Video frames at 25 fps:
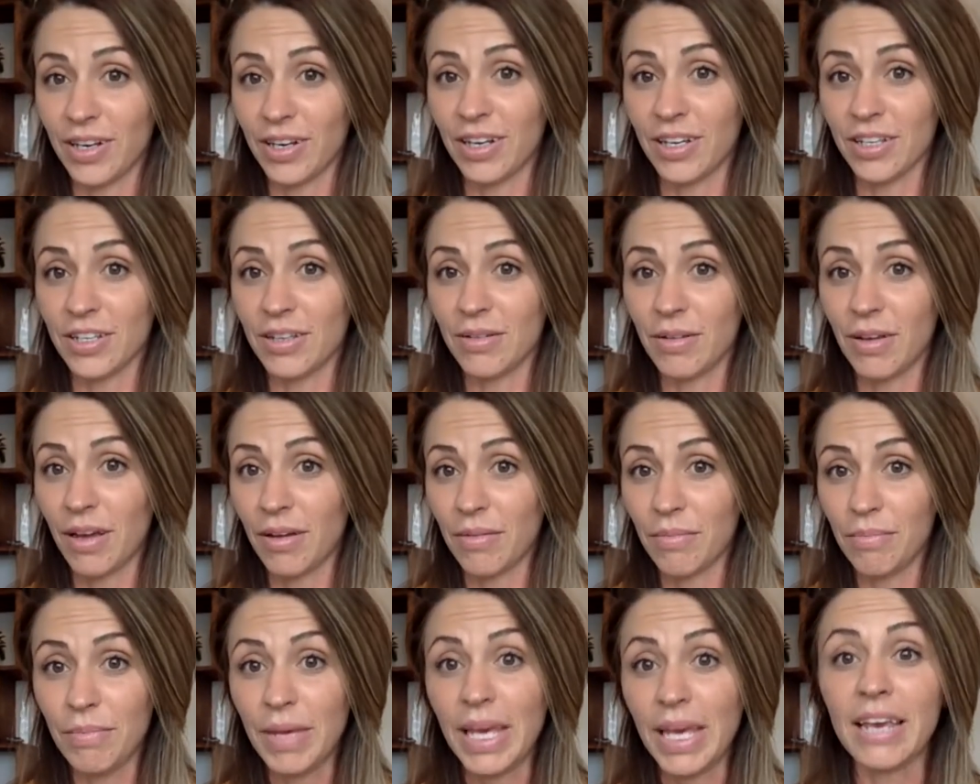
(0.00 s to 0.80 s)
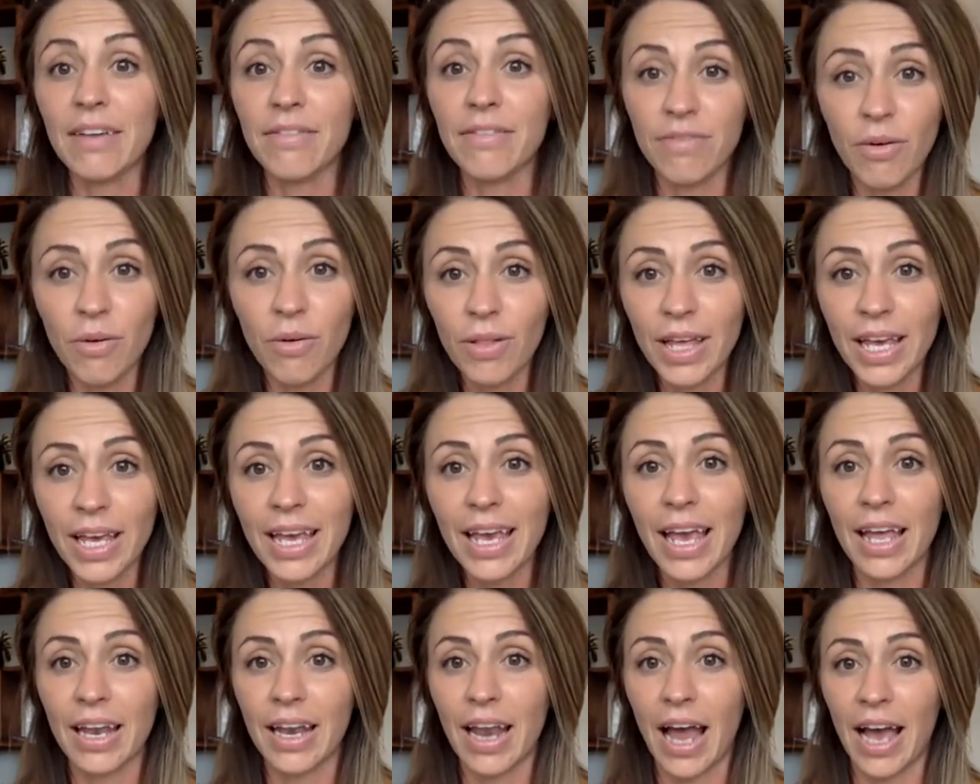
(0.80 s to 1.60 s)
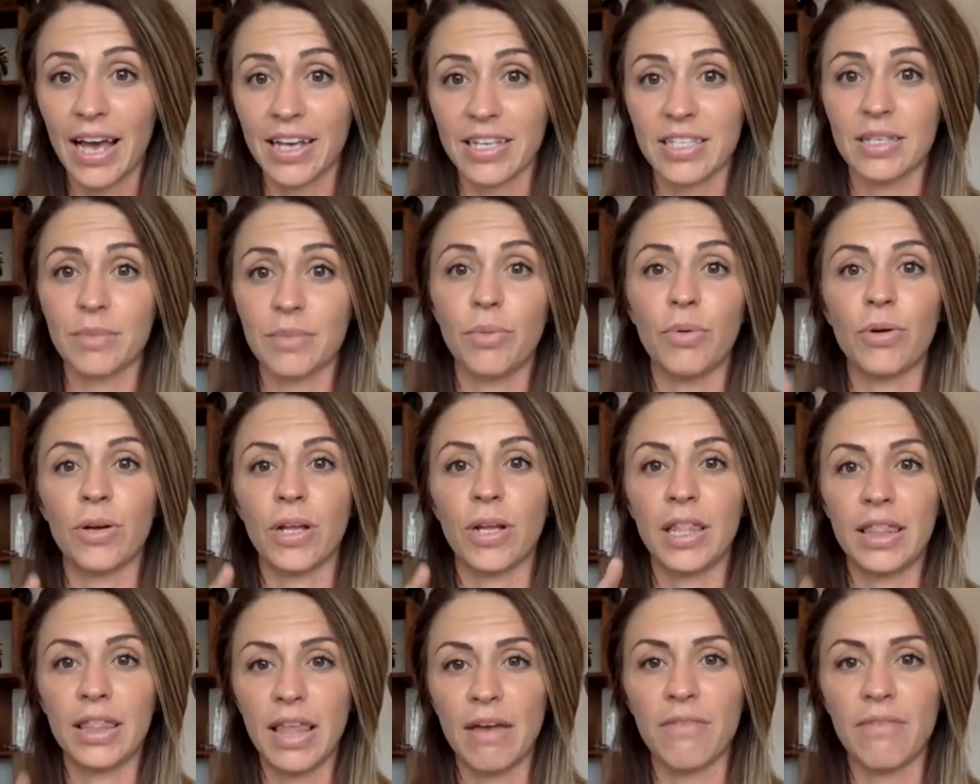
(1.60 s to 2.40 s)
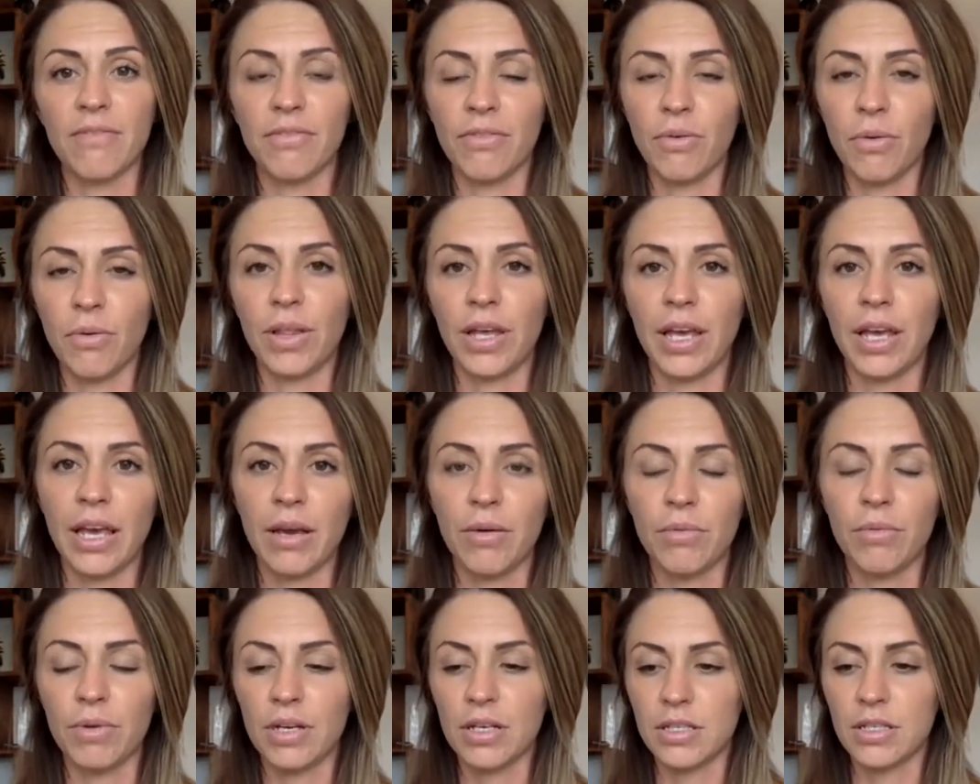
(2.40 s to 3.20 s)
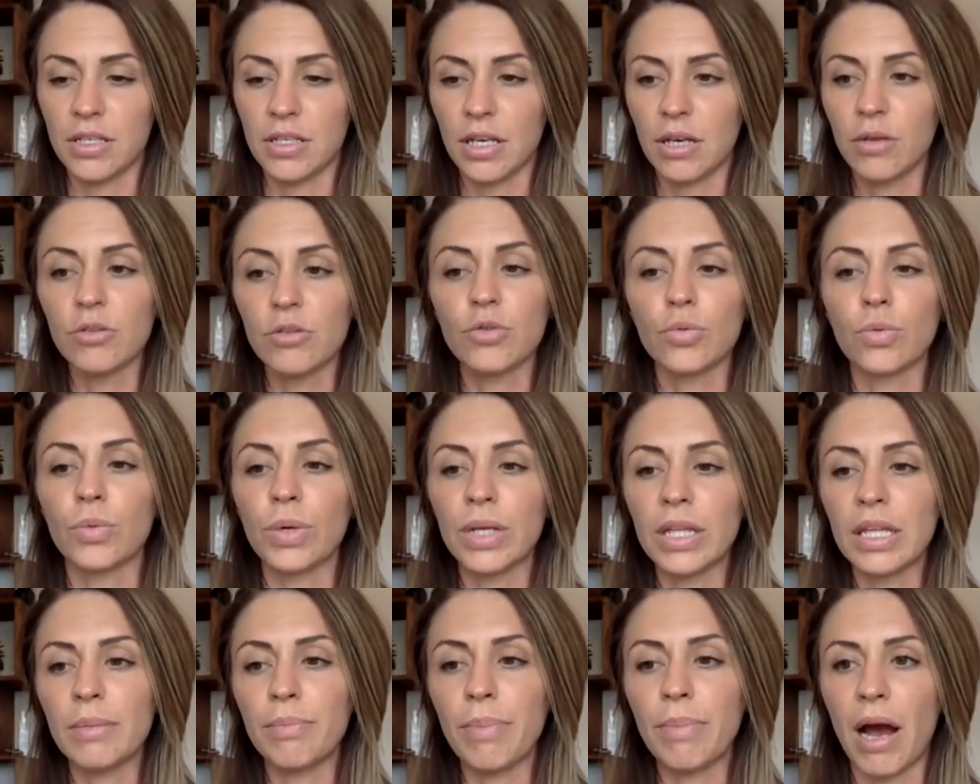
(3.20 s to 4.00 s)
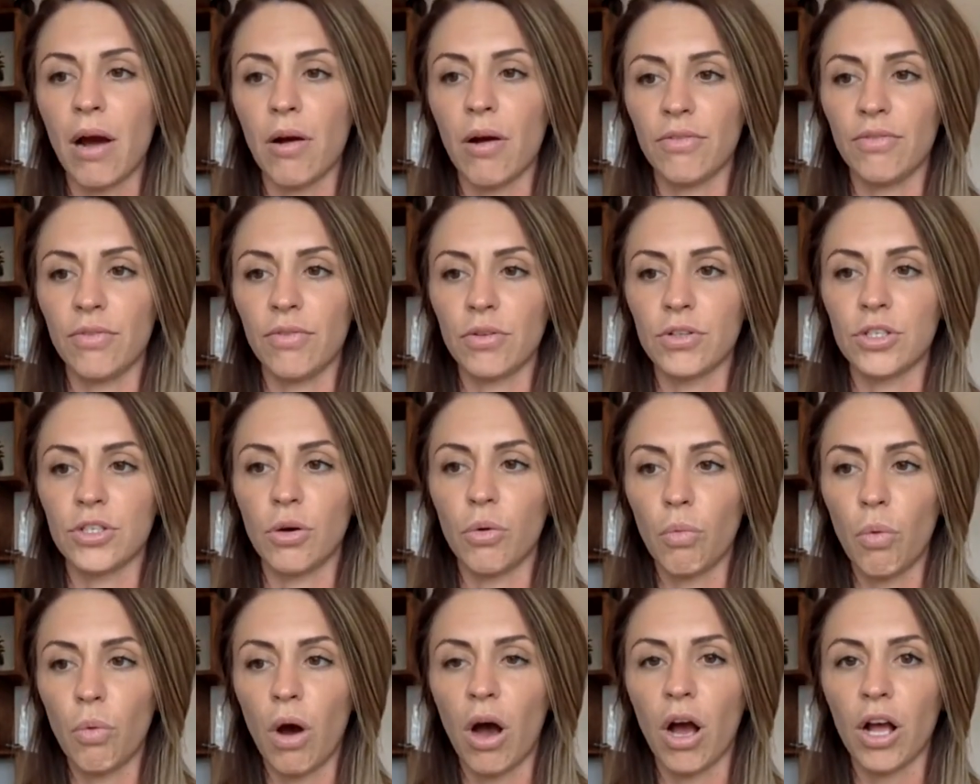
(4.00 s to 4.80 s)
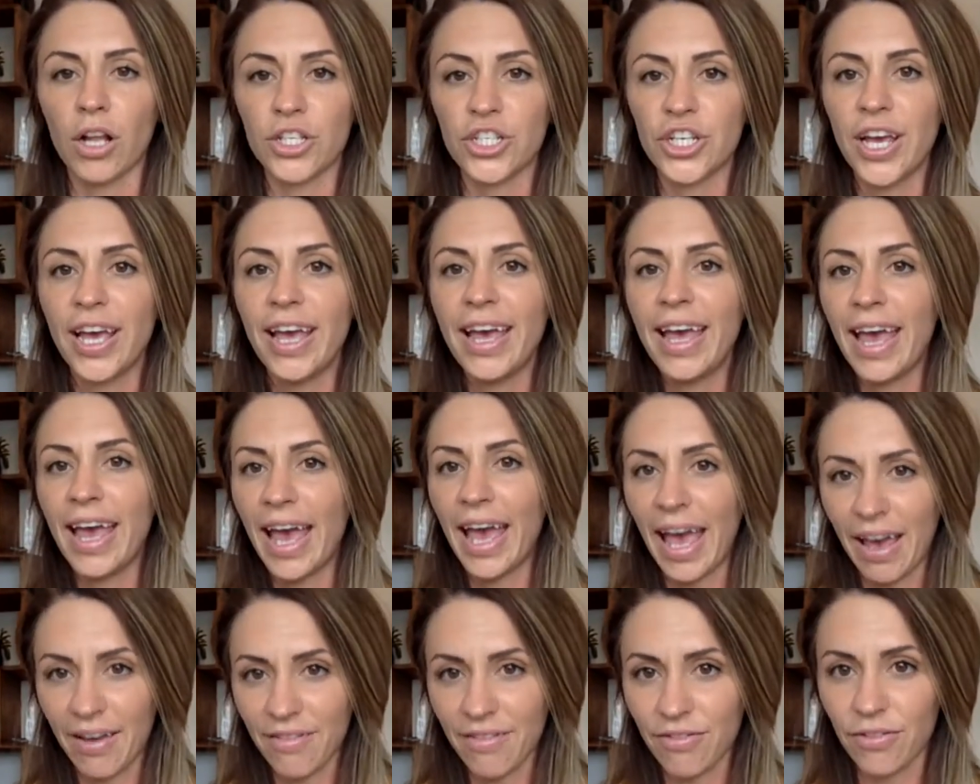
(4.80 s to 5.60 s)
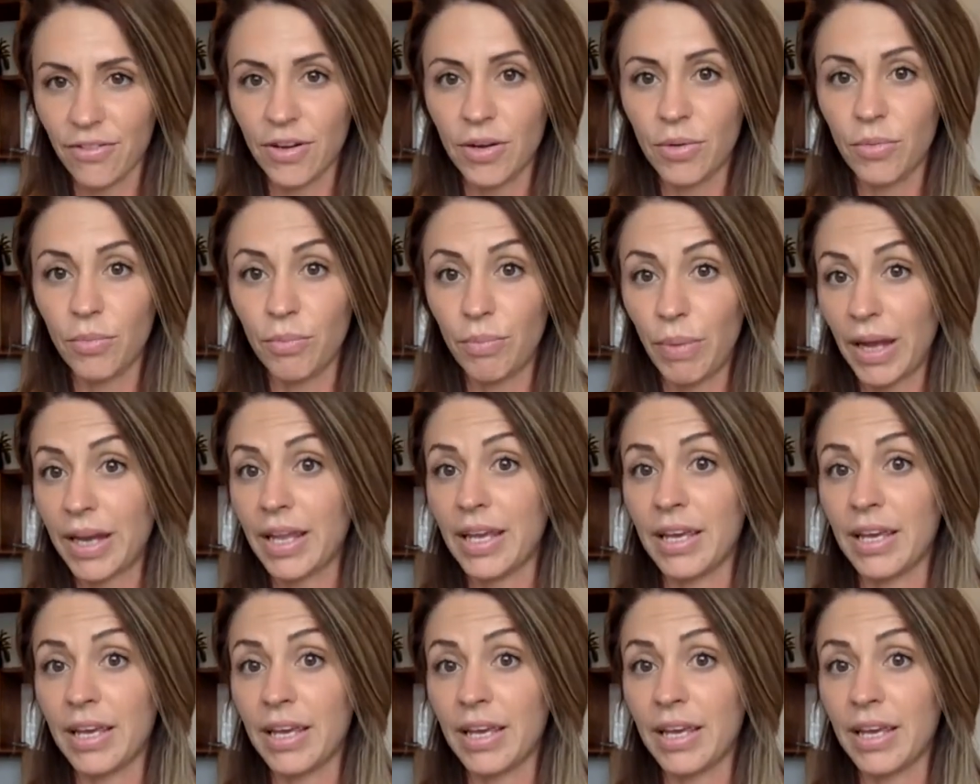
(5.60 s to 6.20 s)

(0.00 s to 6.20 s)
a, uh, me fully and I supported them fully. It was it was really powerful to watch everybody